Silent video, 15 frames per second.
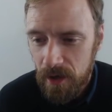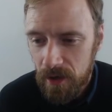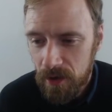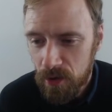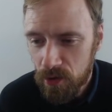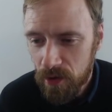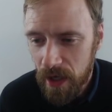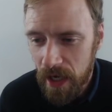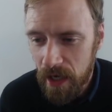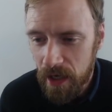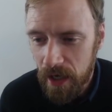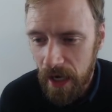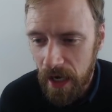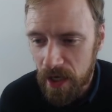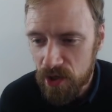UK
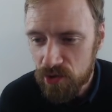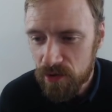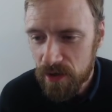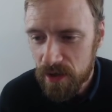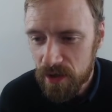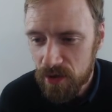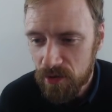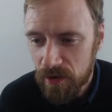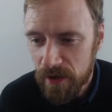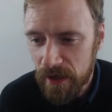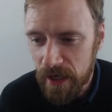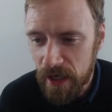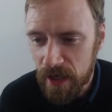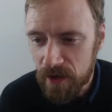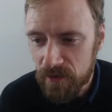Android, you're a
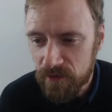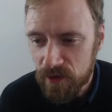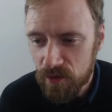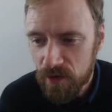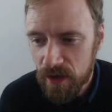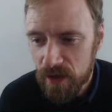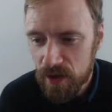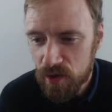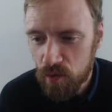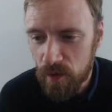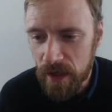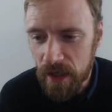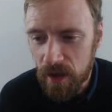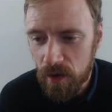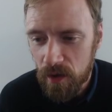native. You can
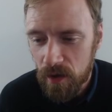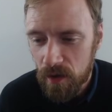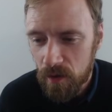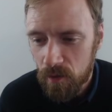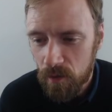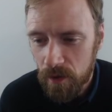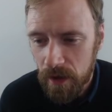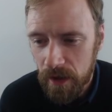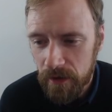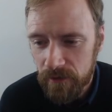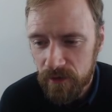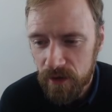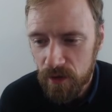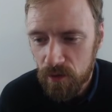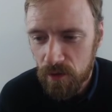tweak
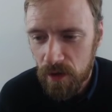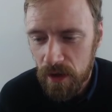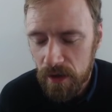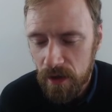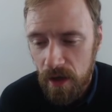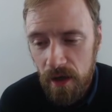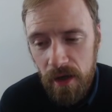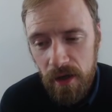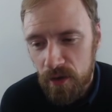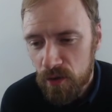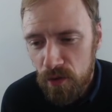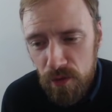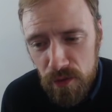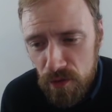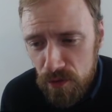whatever you want.
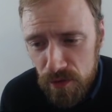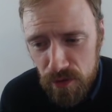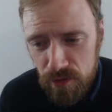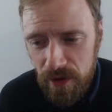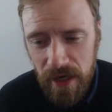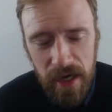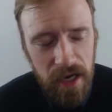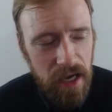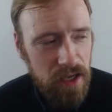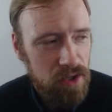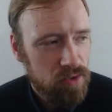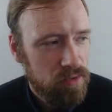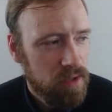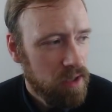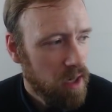No, UK
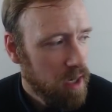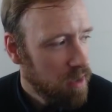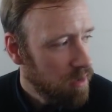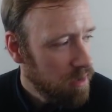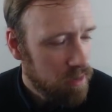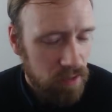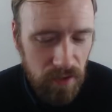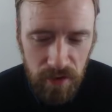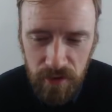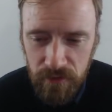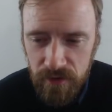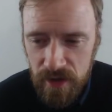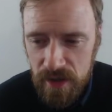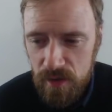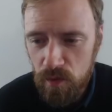Android. I got all
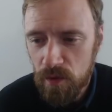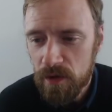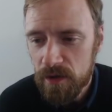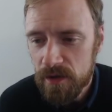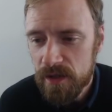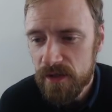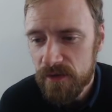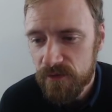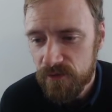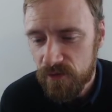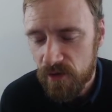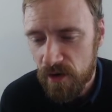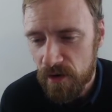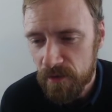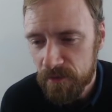of these words
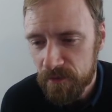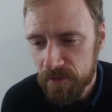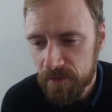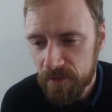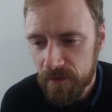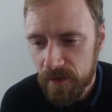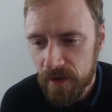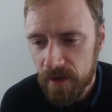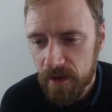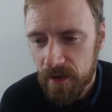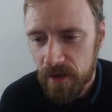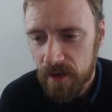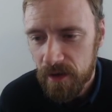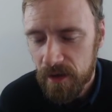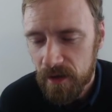from
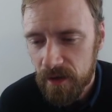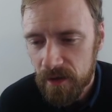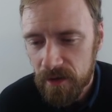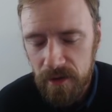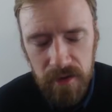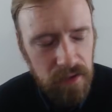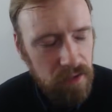not